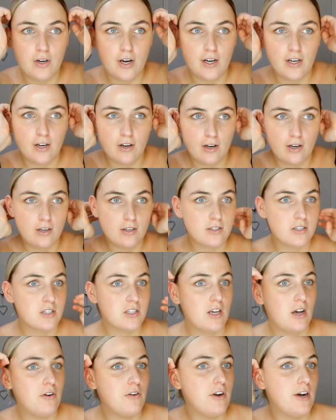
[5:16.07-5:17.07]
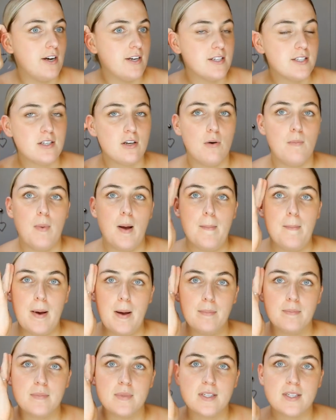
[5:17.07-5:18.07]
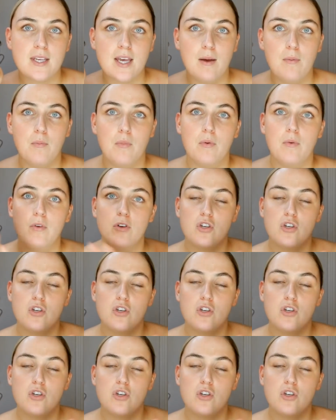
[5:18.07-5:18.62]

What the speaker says: I know it looks so nice on my mum's skin.